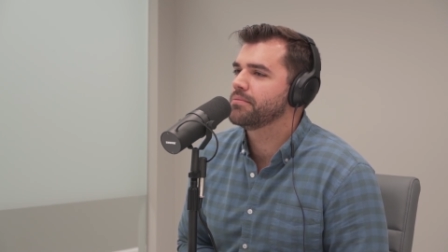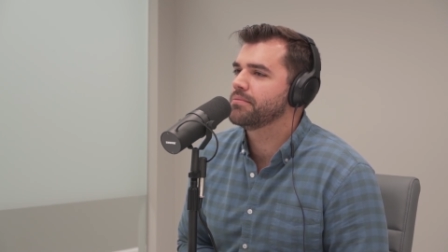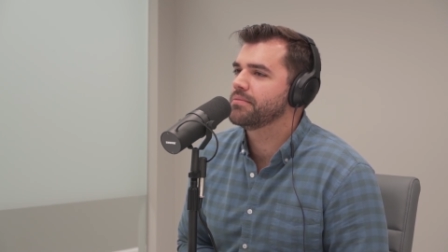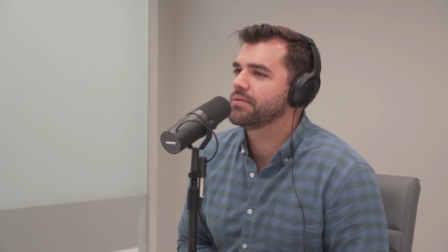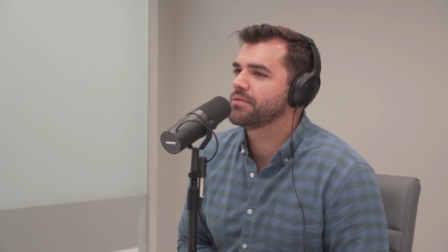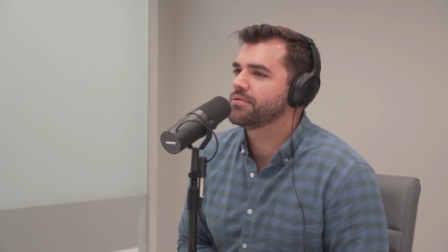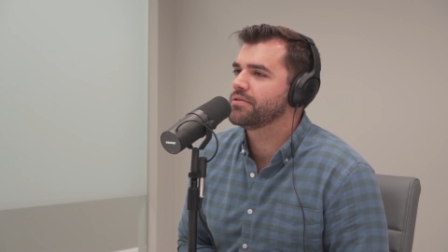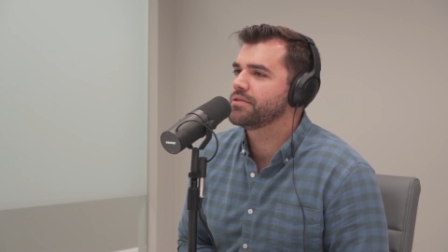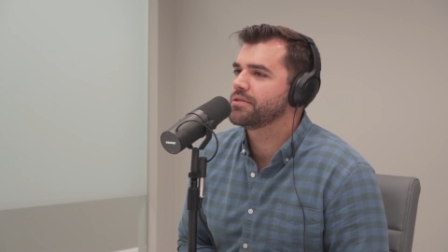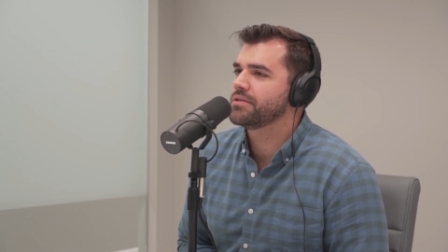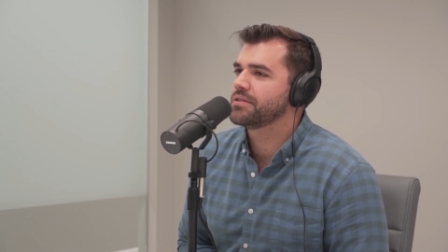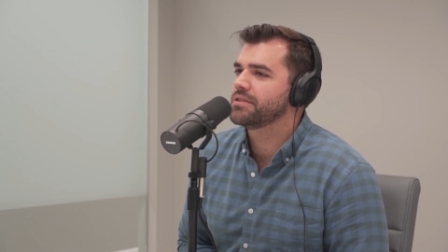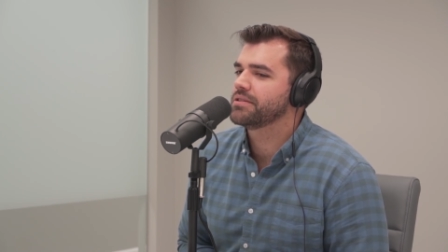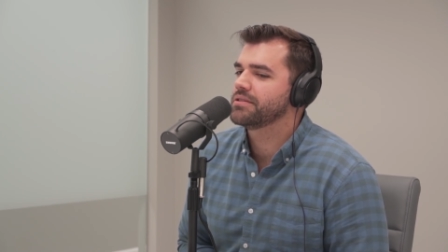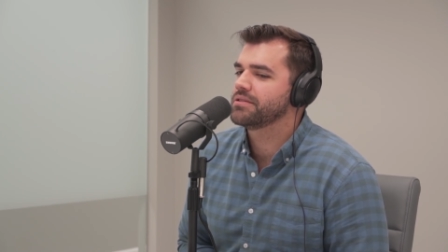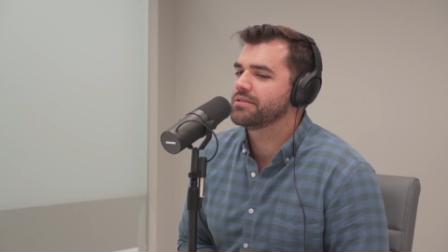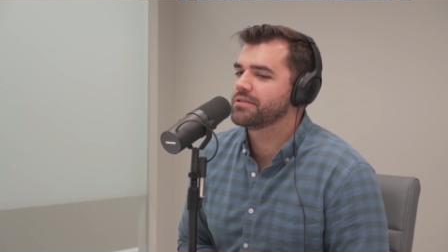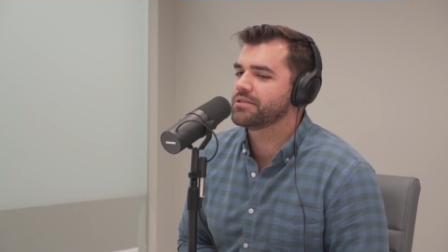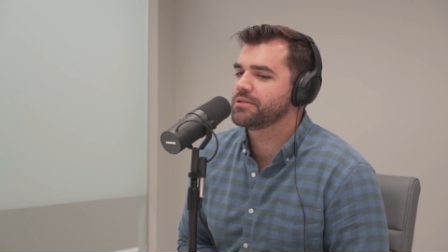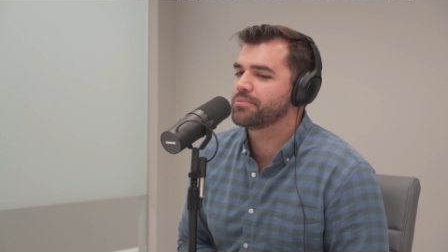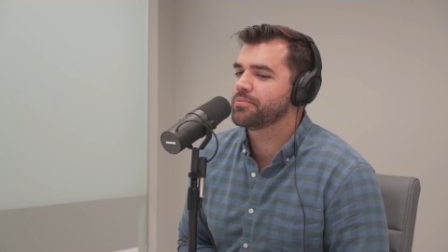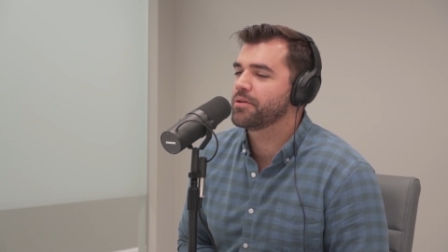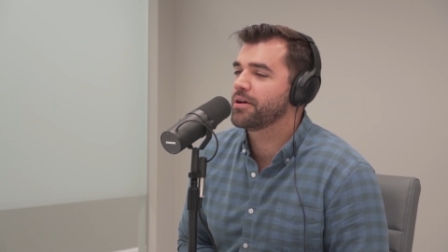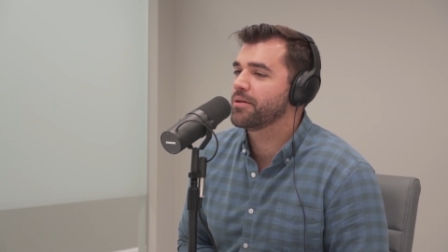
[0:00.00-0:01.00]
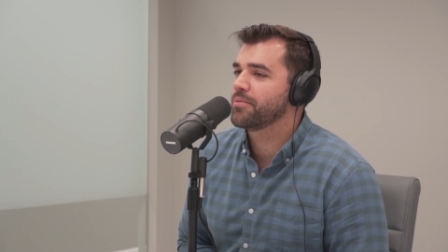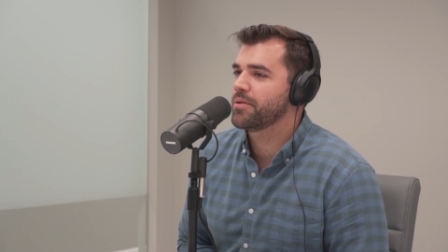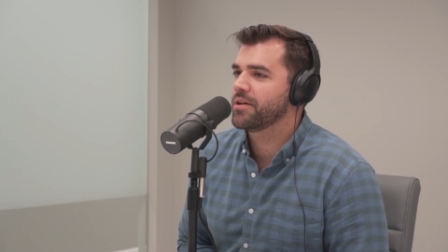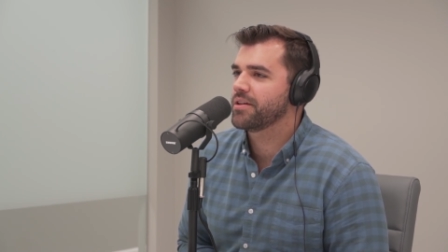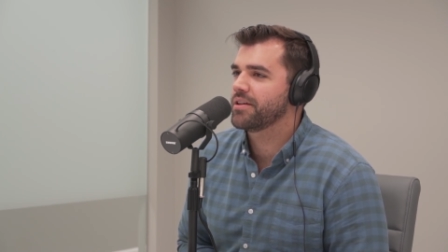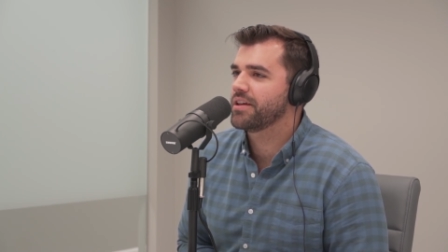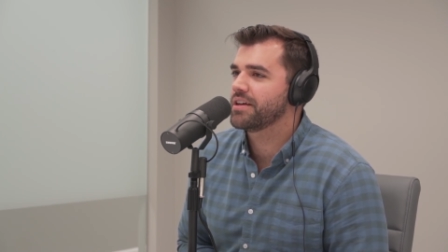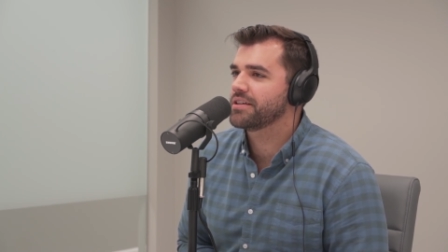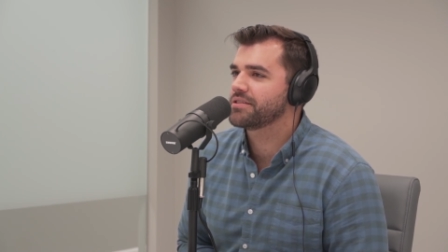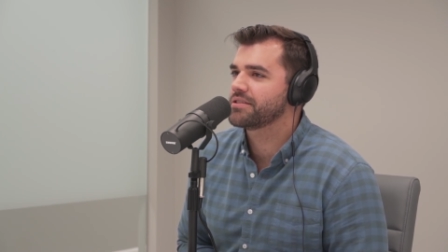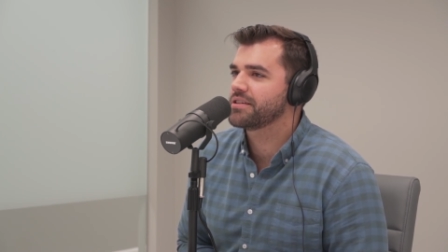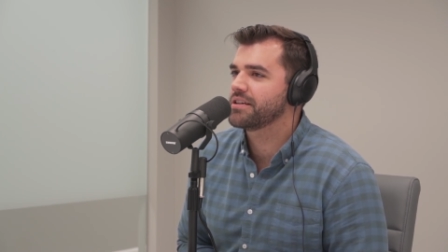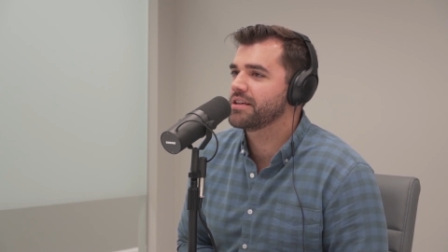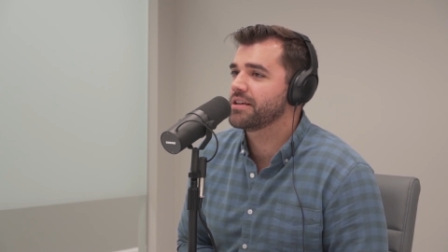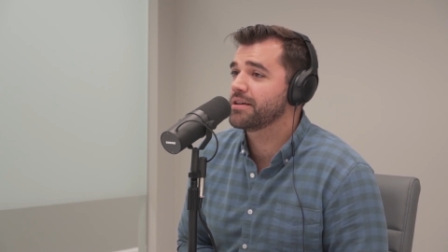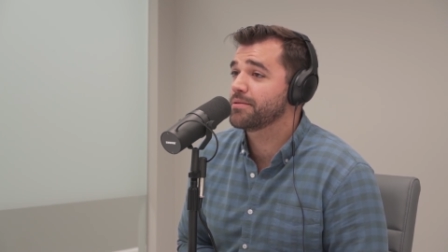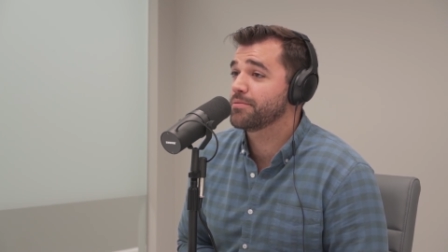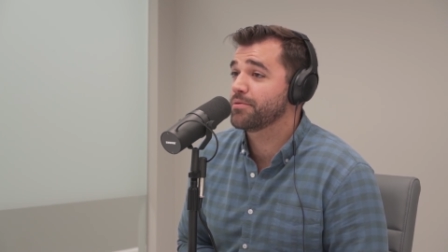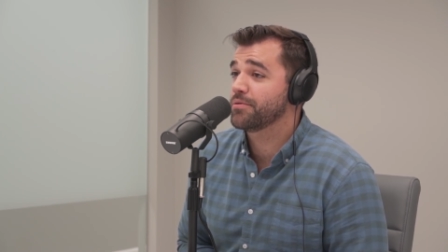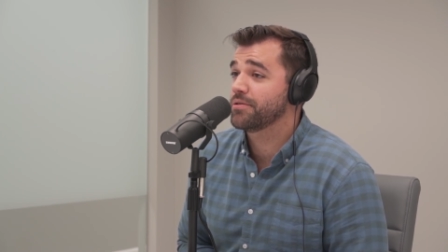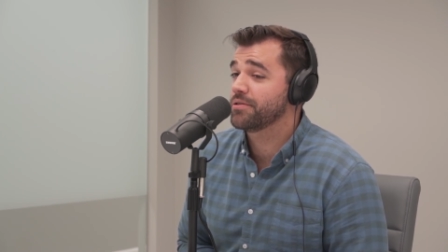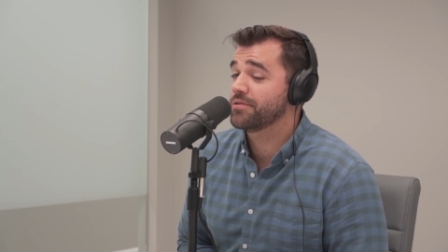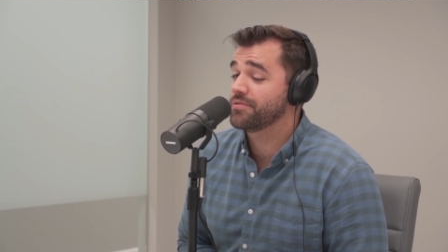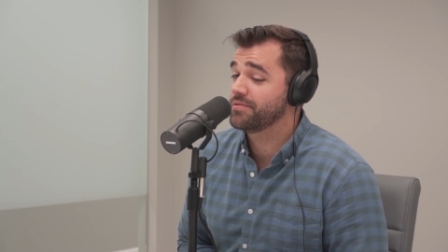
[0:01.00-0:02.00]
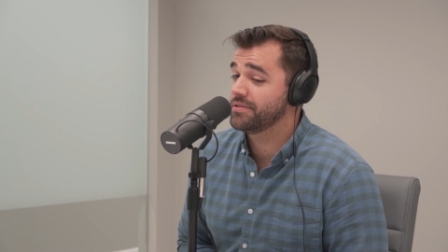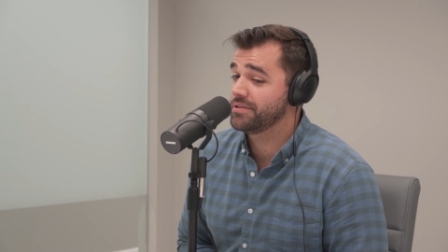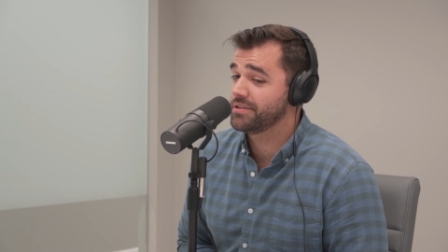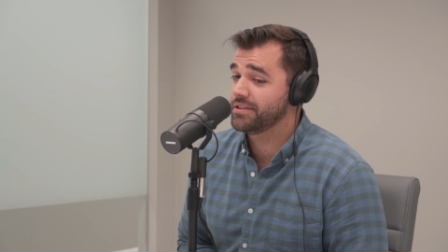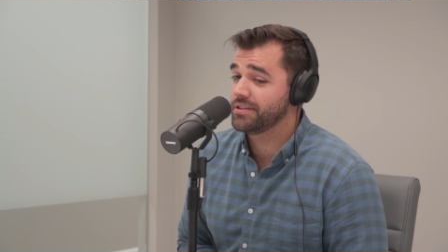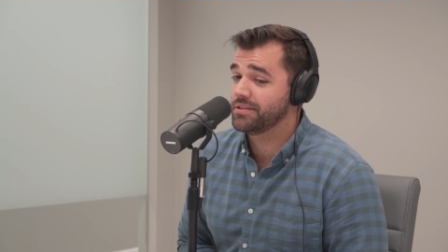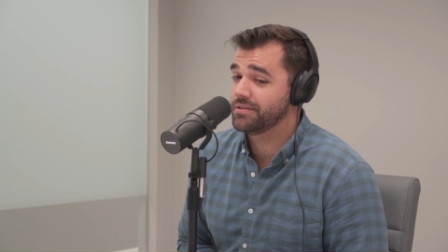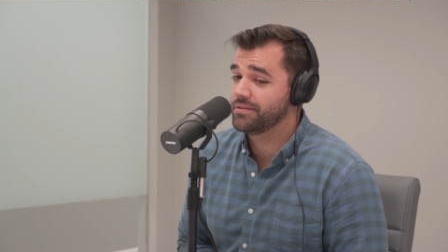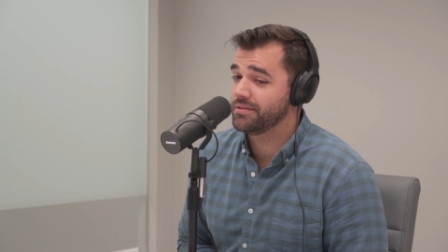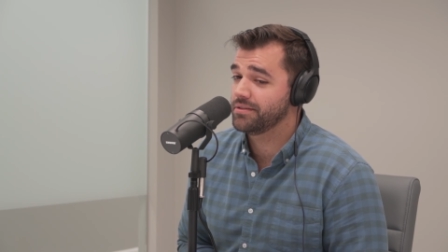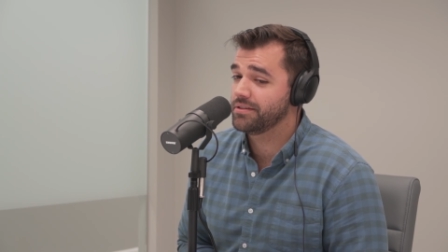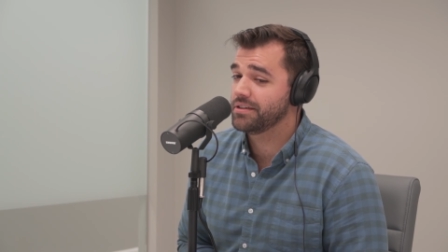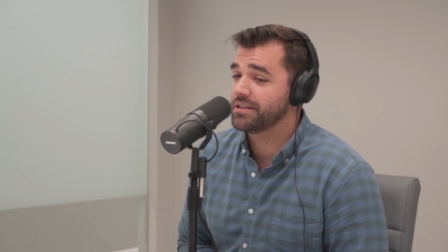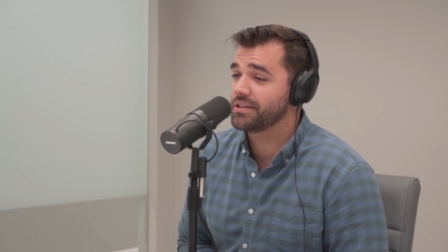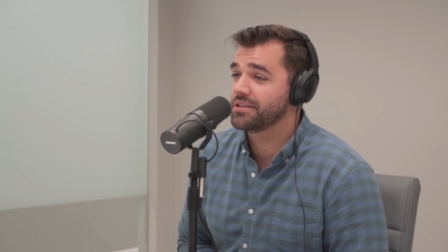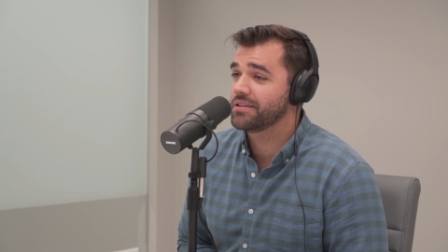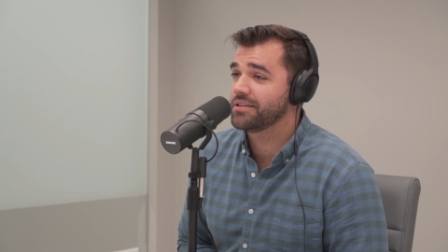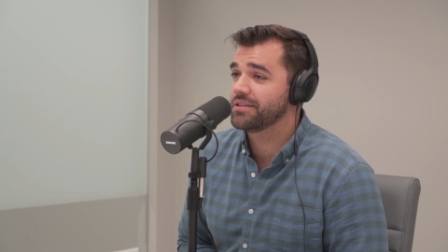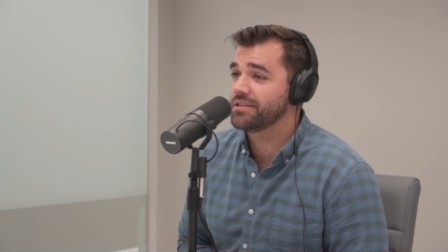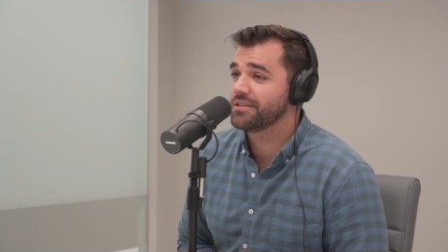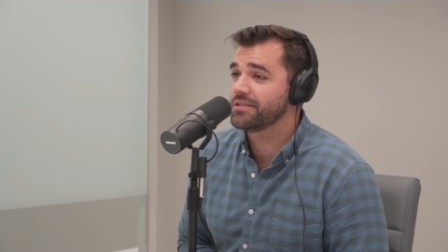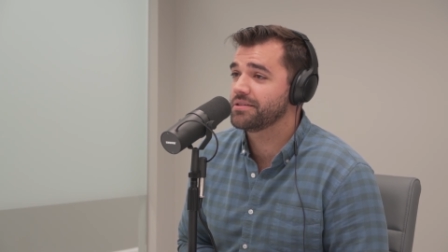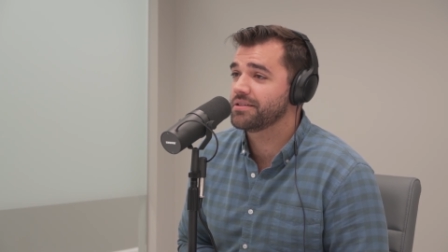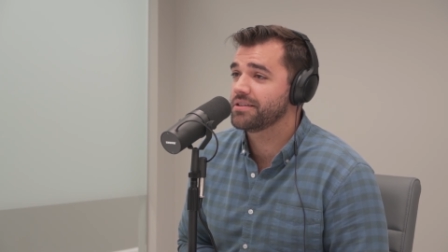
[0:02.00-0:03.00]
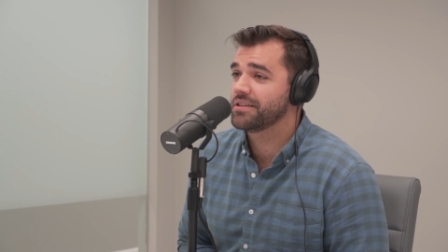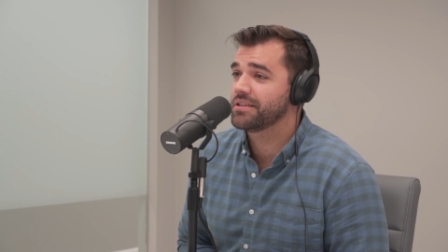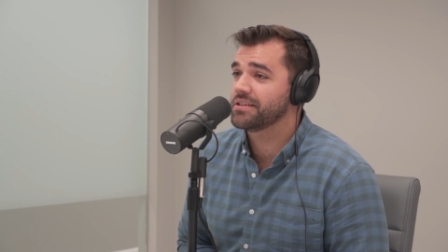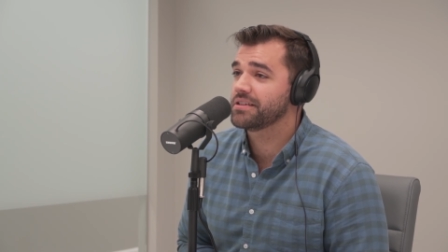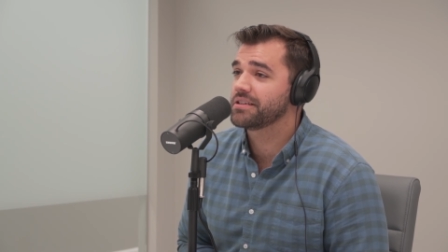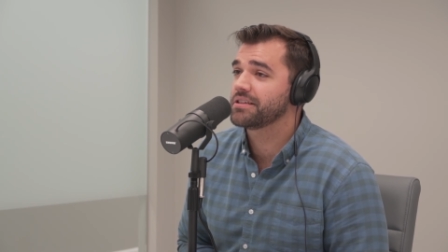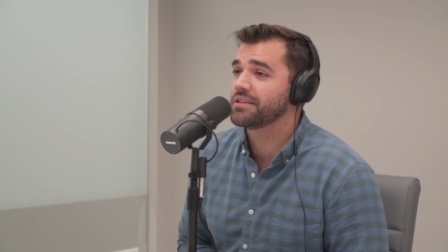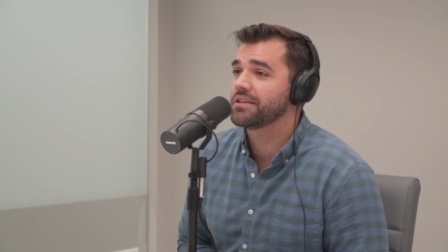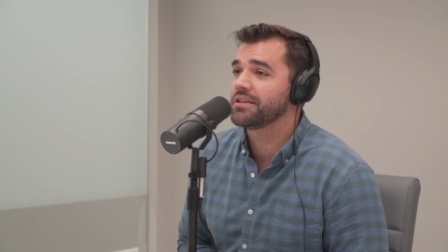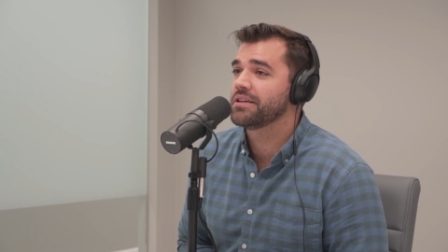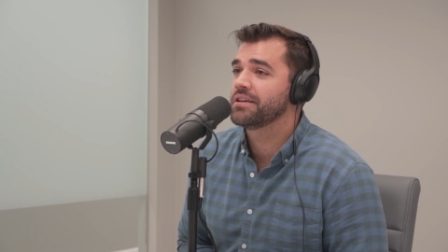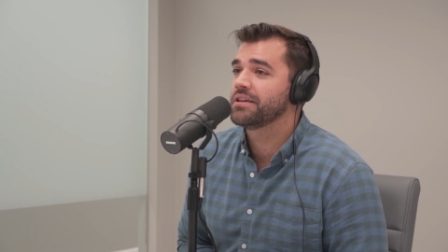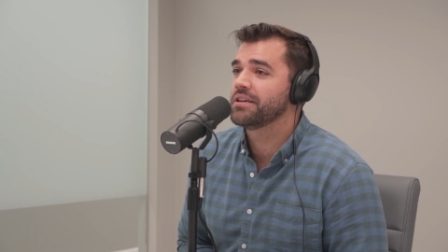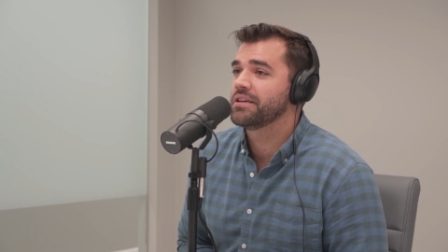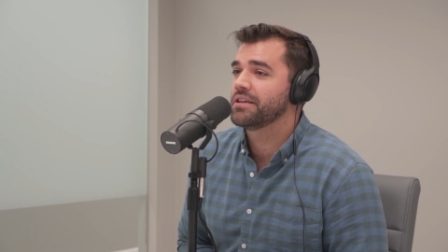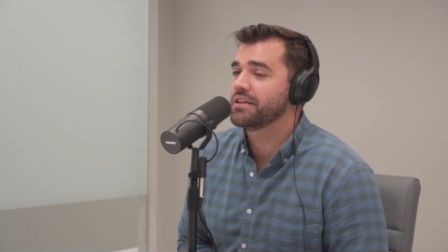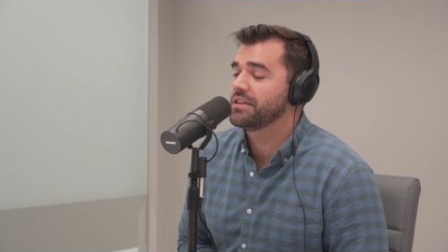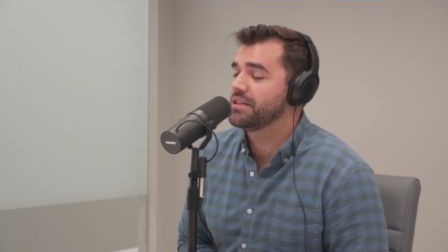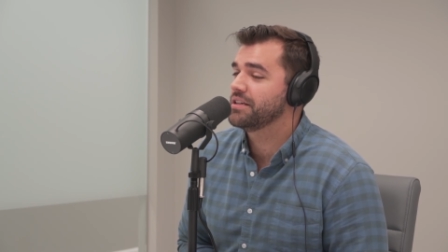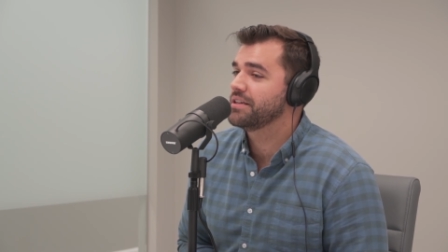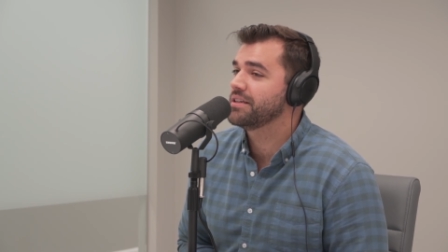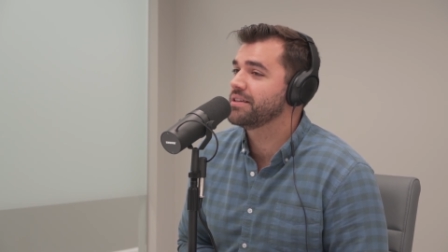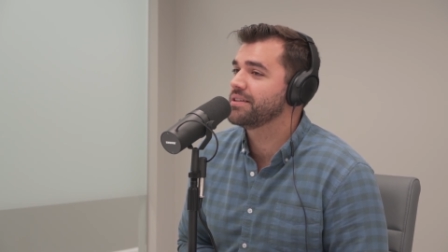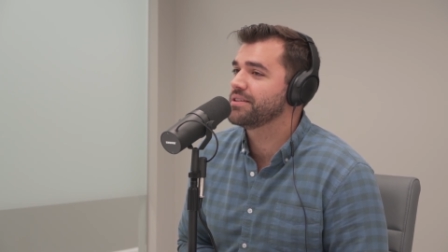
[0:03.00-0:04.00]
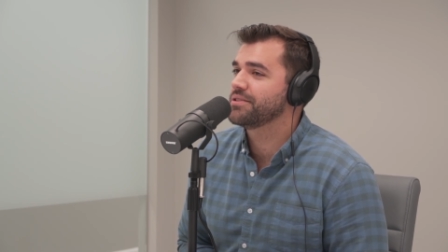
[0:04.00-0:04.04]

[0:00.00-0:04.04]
If you can spell my last name, or if it's linked in this thing. Yes, we'll link it.